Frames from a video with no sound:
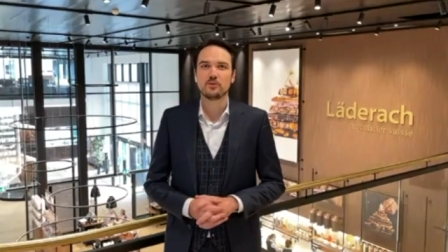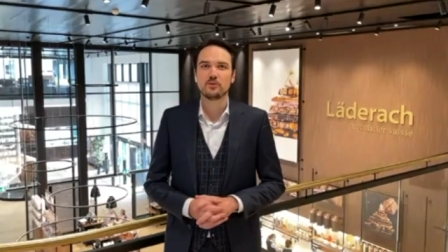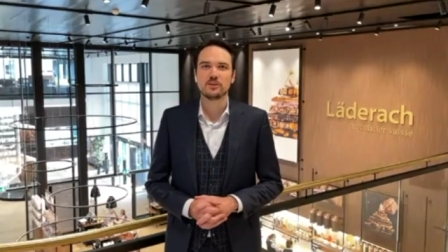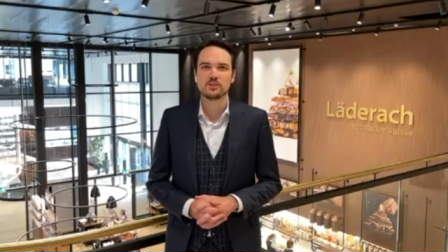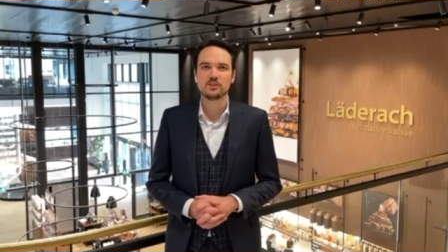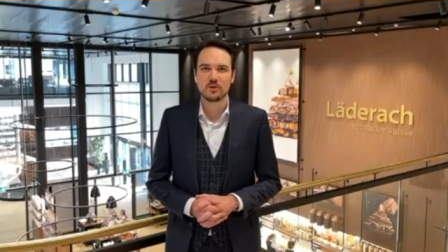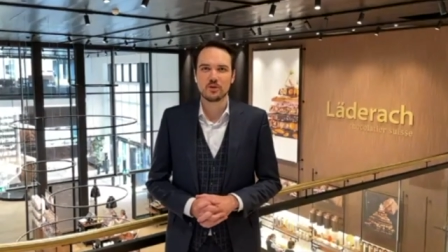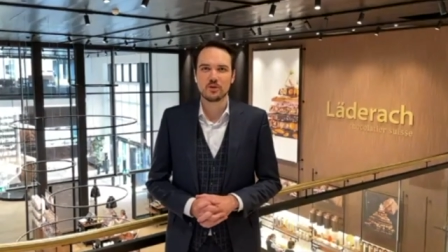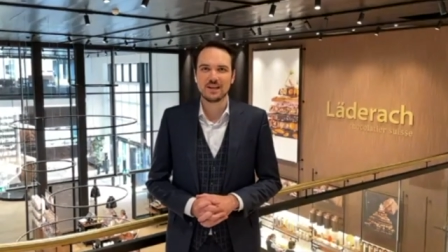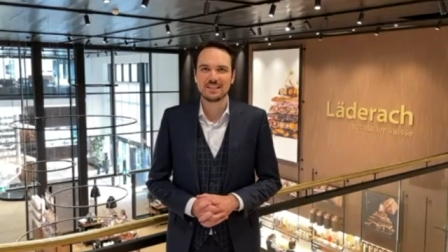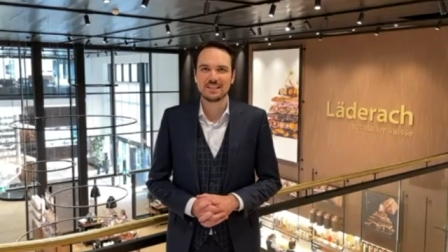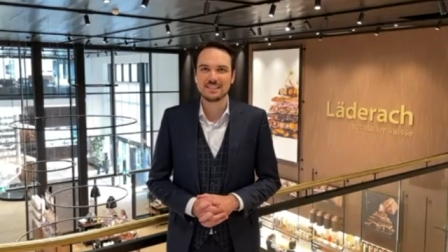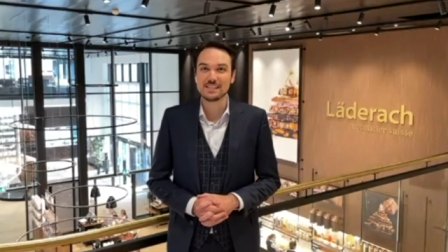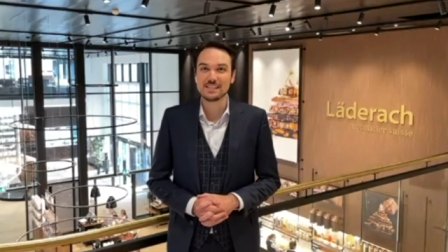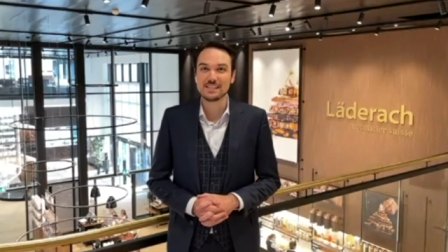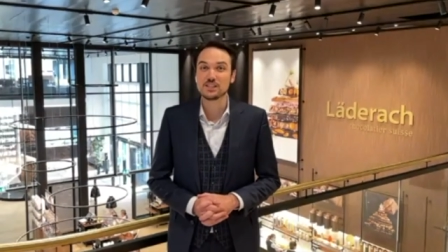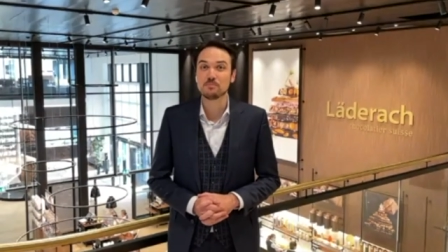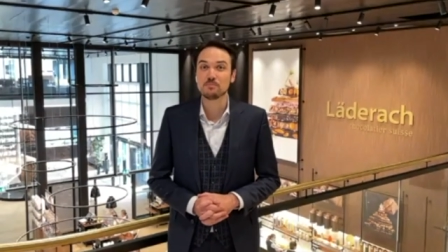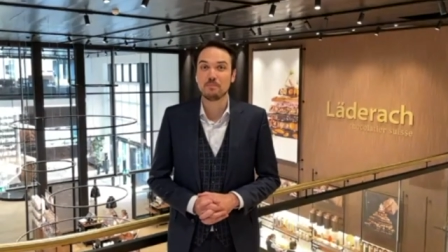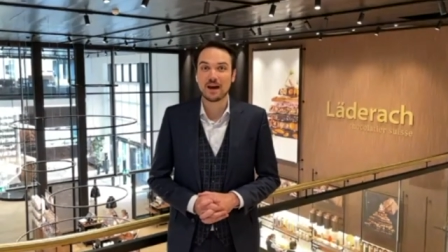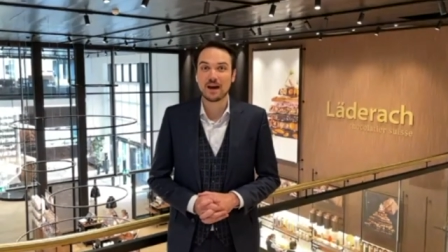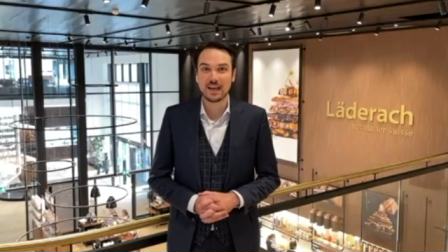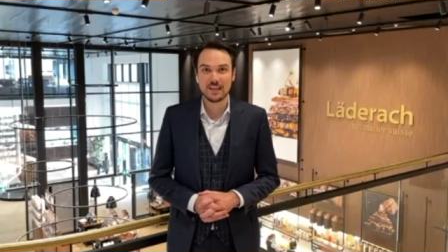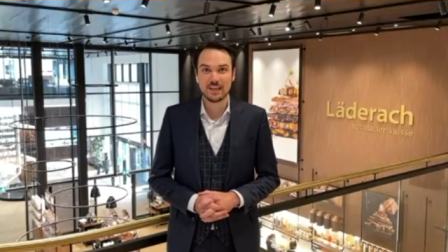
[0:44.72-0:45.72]
is really
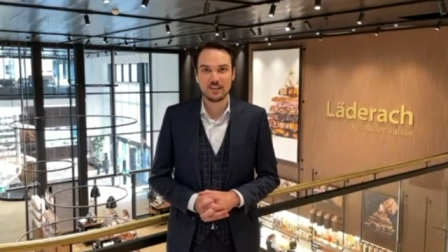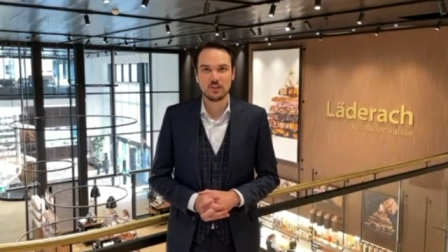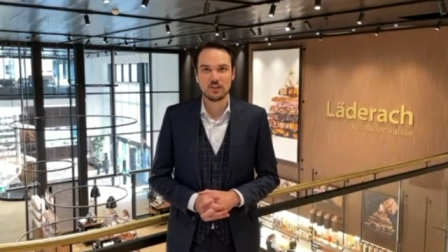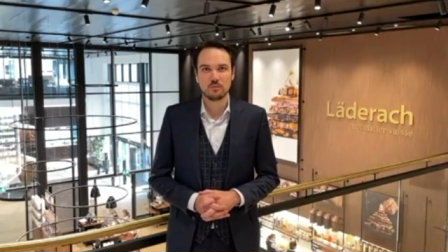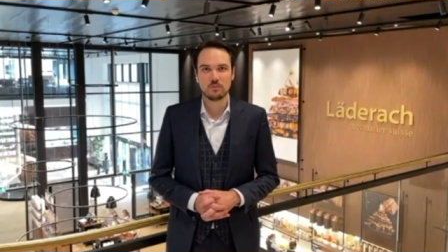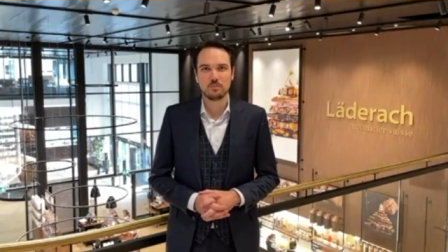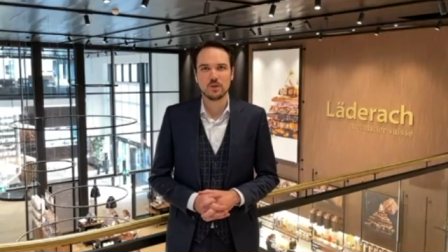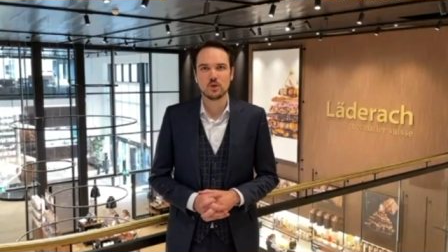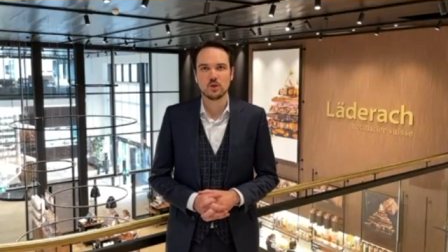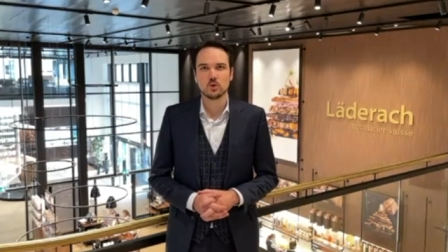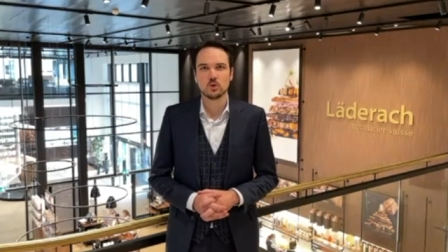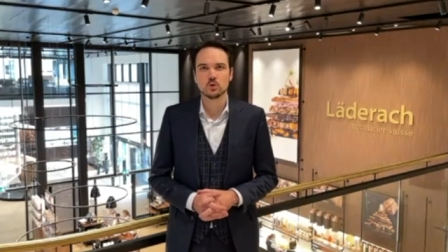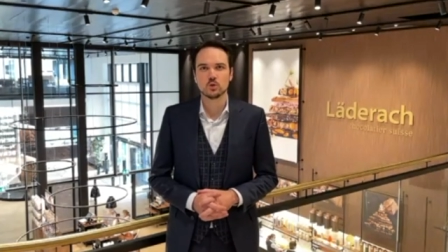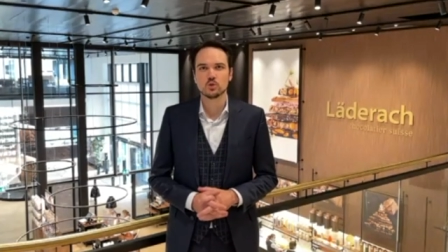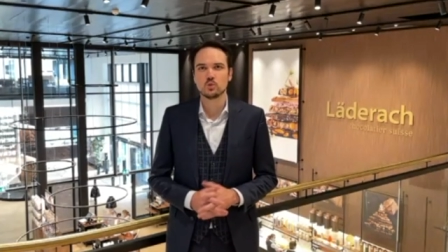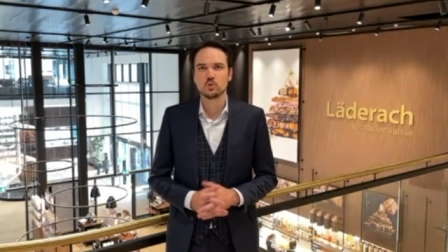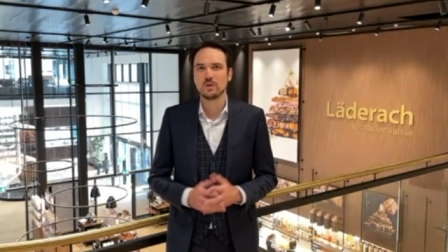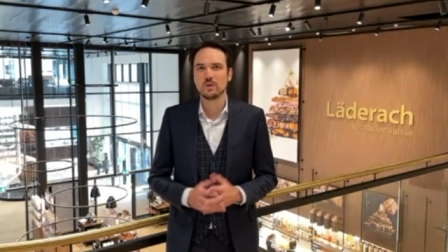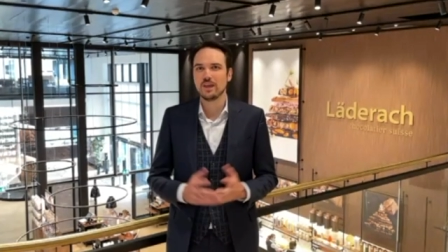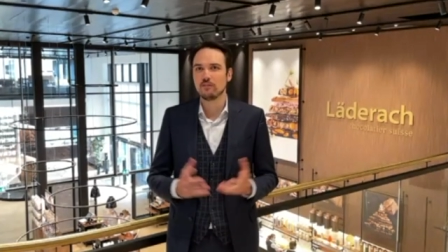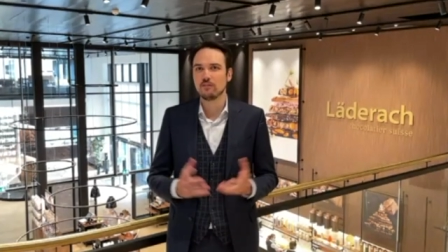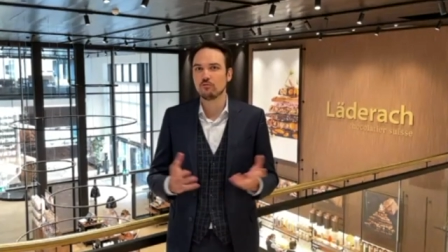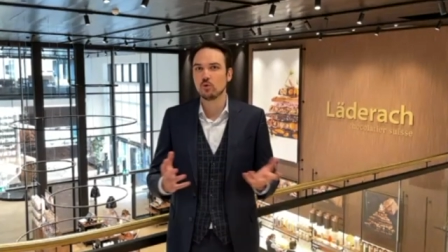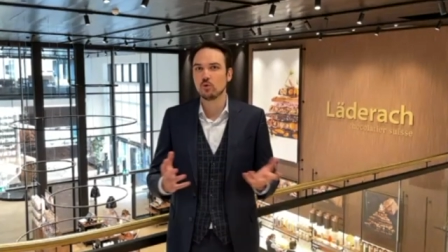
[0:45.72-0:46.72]
despite, because we
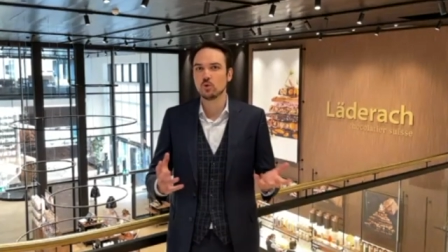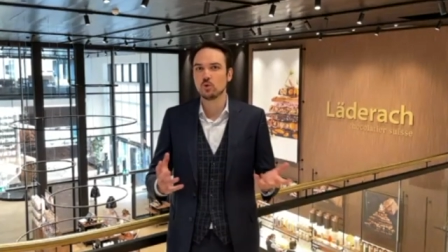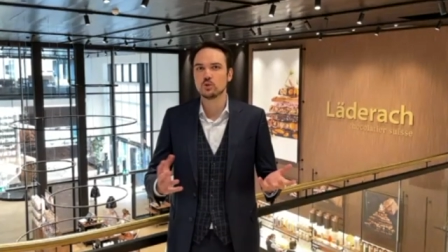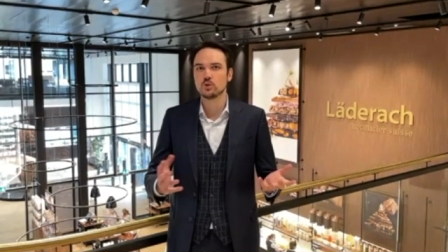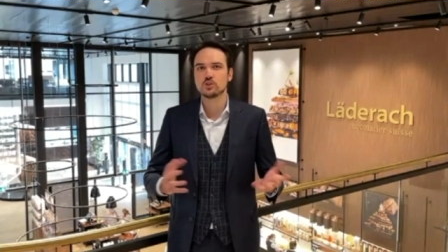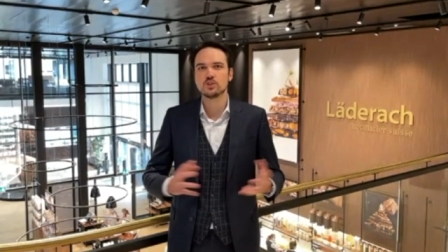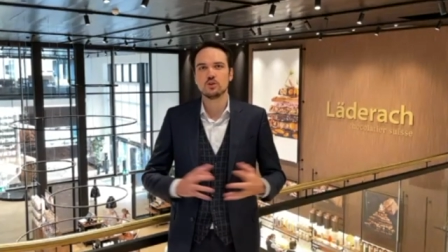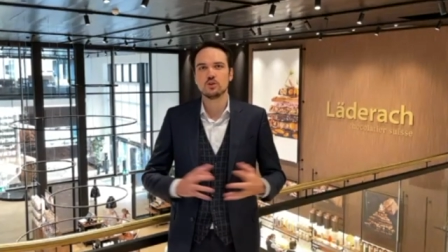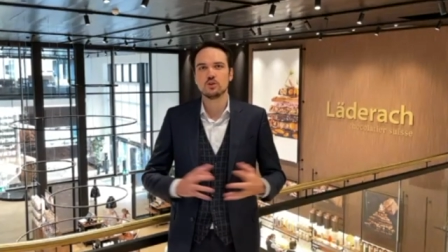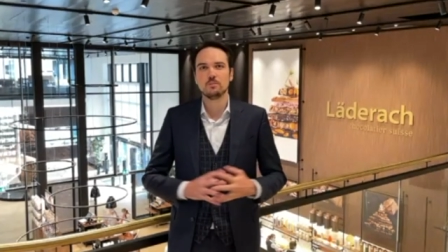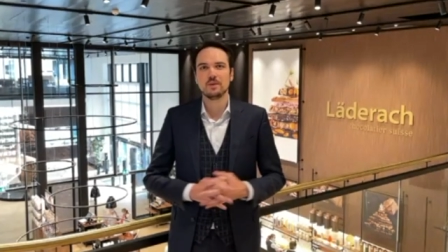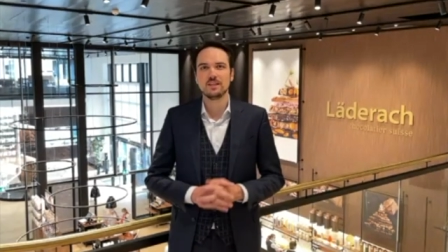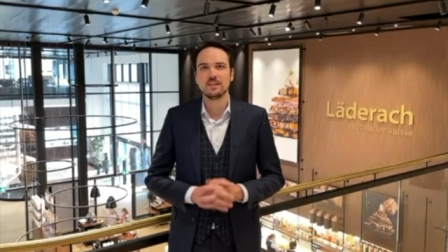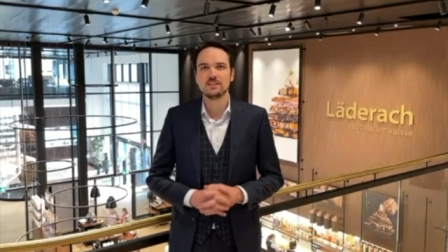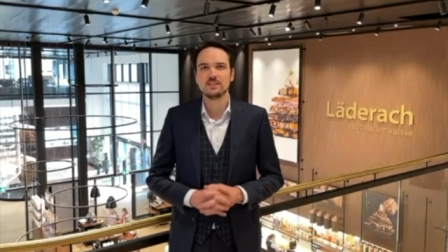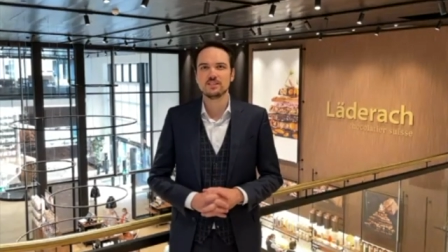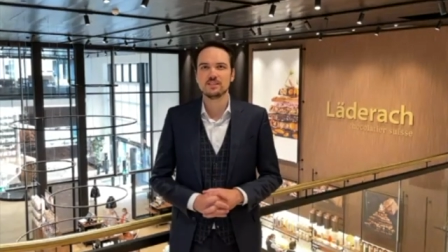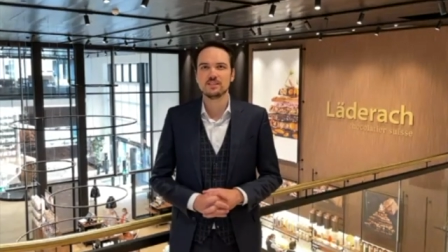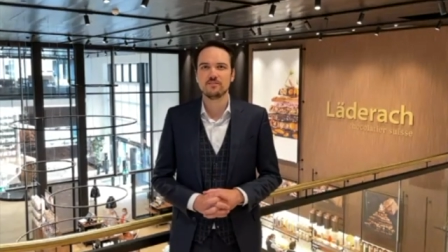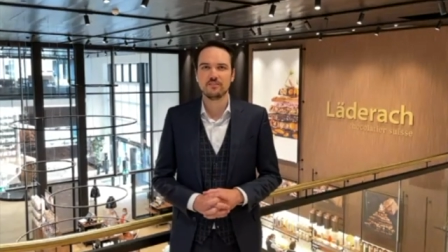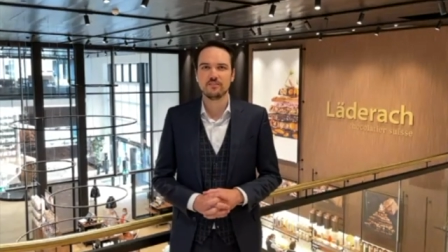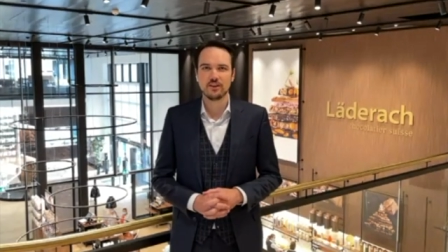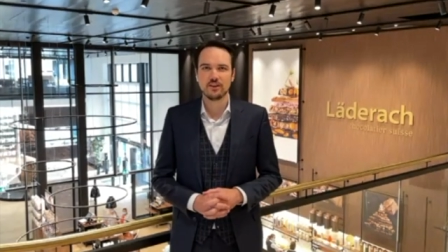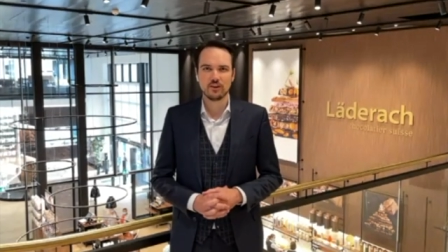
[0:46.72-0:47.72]
have also been
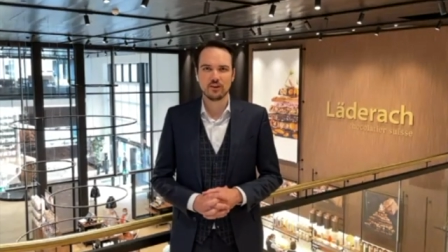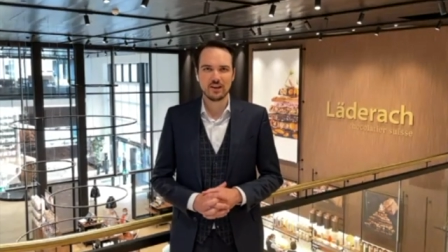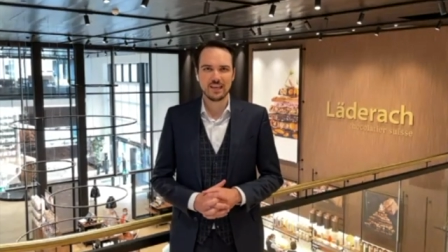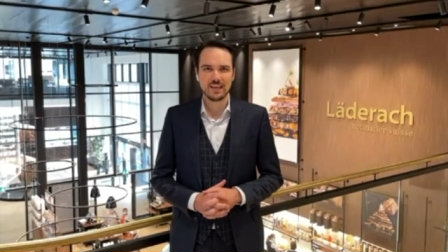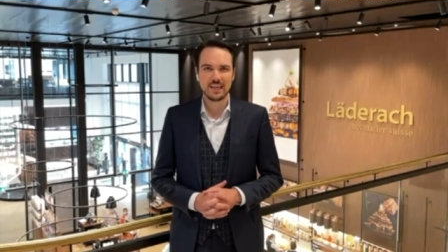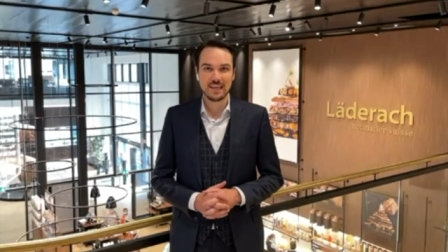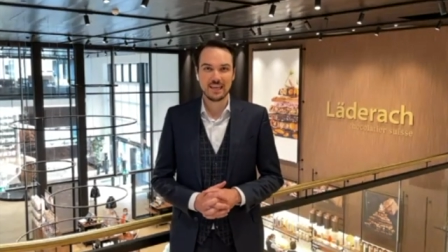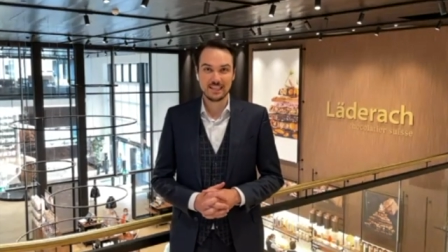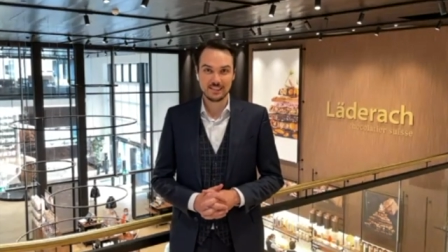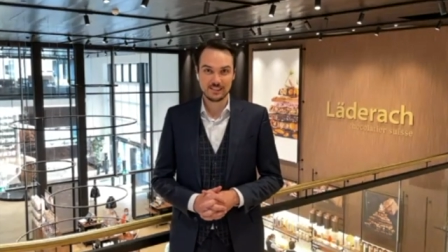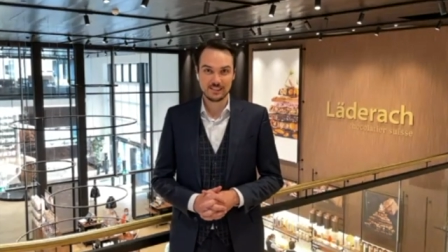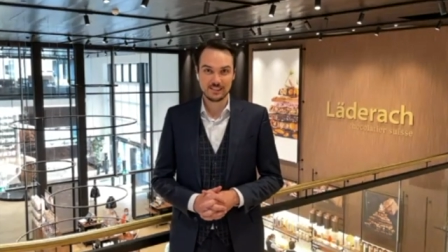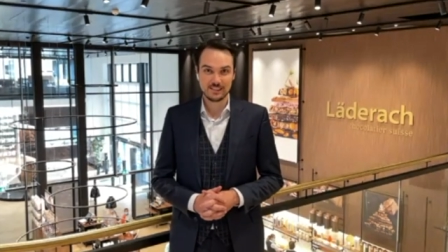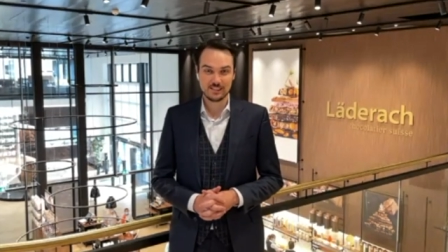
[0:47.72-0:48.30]
severely hit.